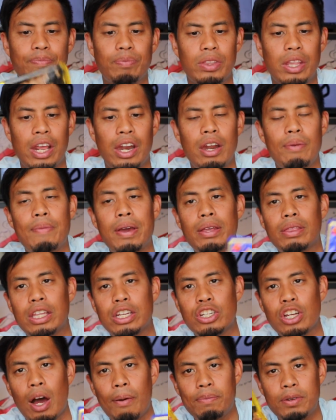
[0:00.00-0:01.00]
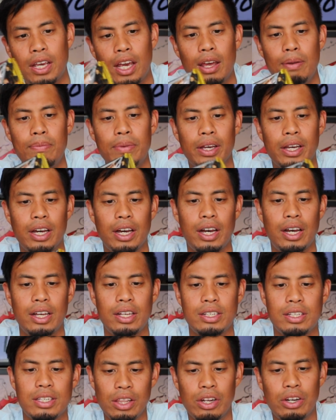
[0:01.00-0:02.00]
They didn't make the top 10
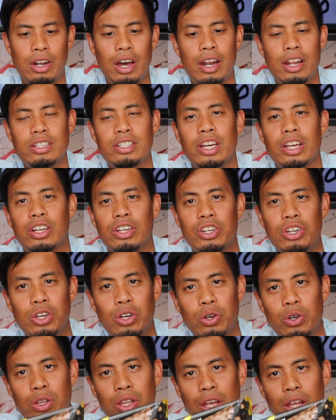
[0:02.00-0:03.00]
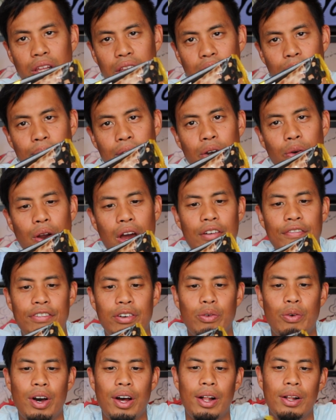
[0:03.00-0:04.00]
because they're not as like new, they've been around for
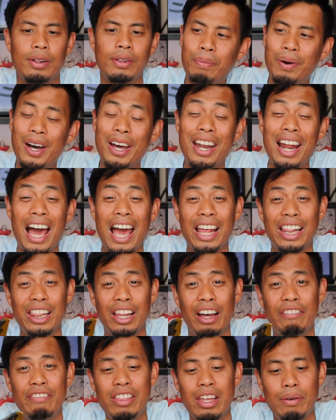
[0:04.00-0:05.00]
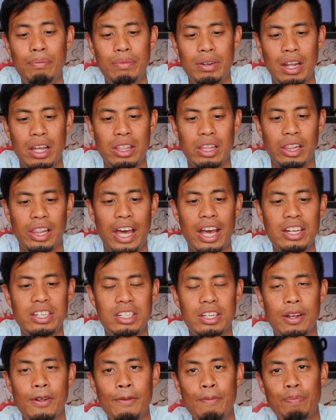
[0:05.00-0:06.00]
a while, but I love them
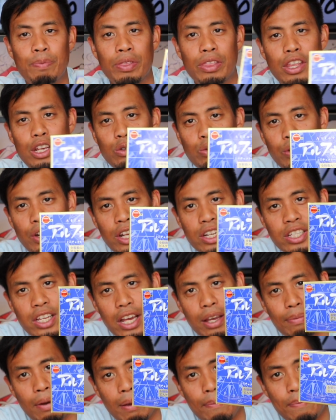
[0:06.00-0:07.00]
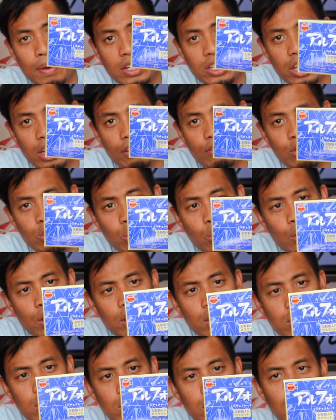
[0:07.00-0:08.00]
nonetheless. This one is like my biscuit of choice.